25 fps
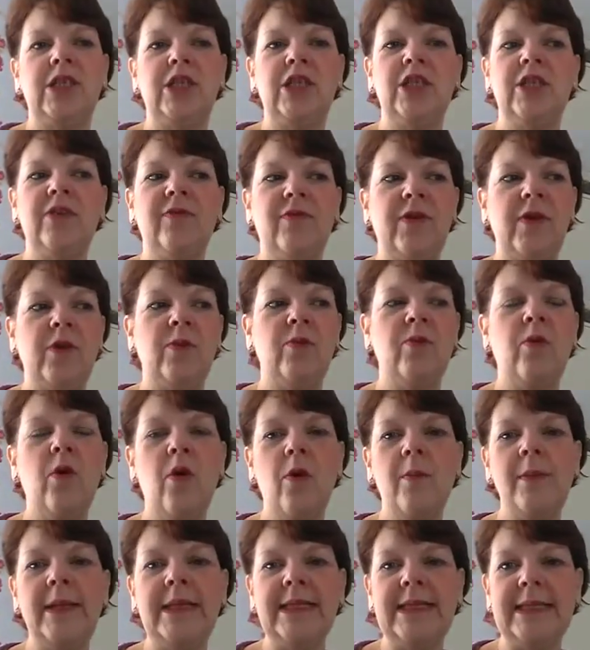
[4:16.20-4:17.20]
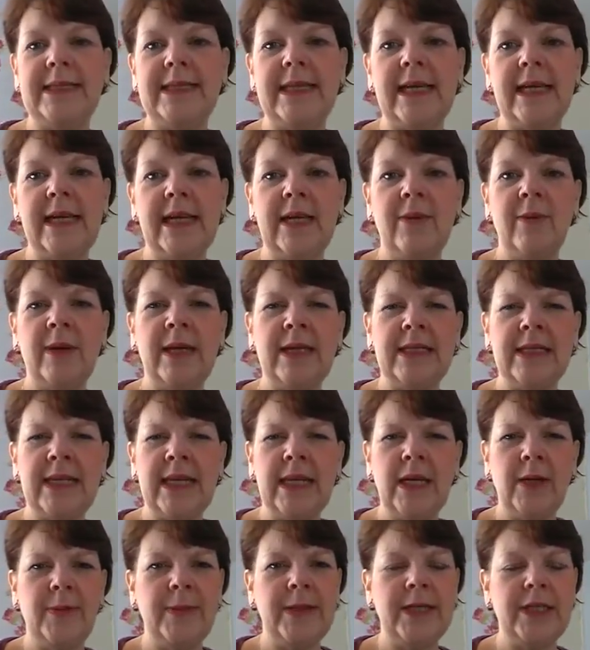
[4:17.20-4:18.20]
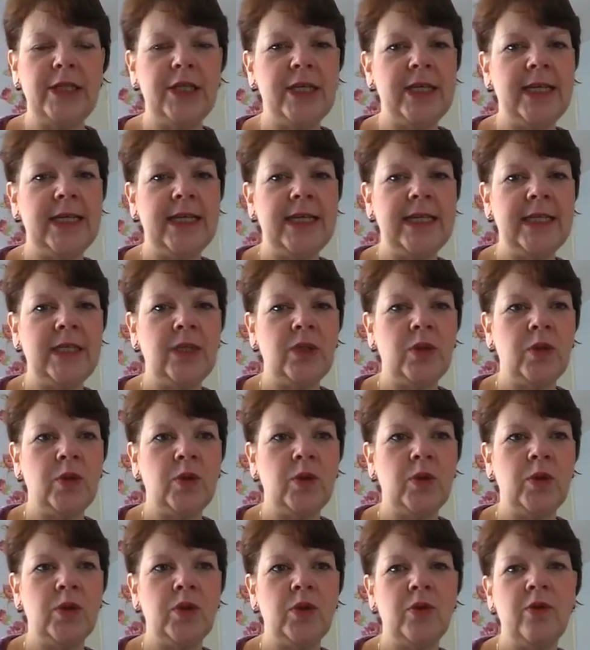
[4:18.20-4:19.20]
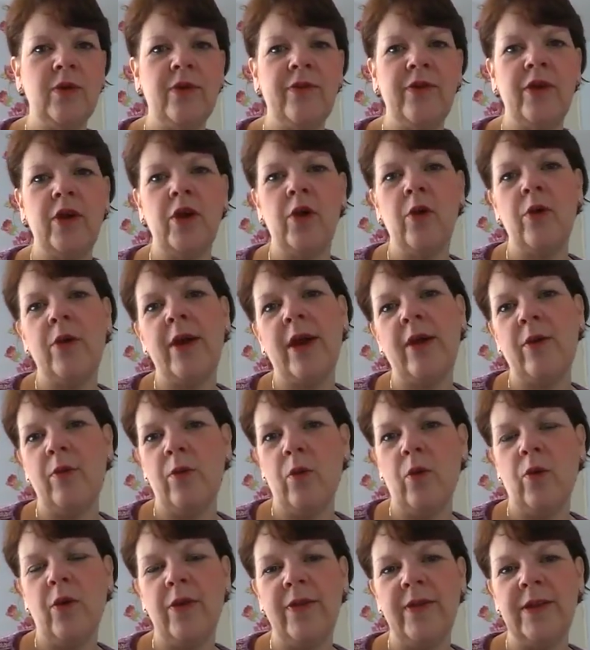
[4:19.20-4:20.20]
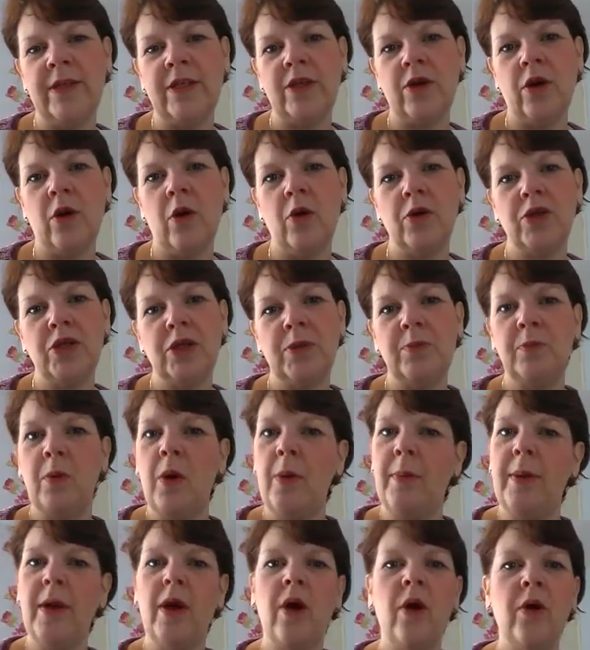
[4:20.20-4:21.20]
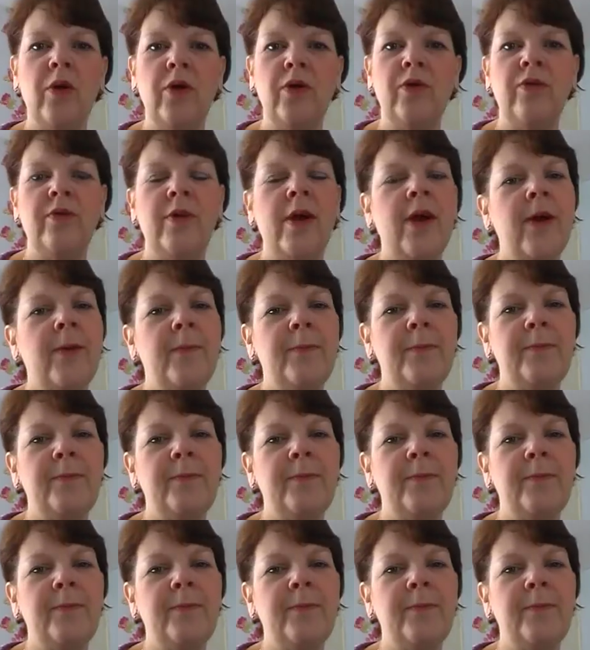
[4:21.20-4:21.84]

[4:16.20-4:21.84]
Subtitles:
just feel warm and snuggly when it's a little bit chilly indoors, or if you're going out walking the dog, just pop it on over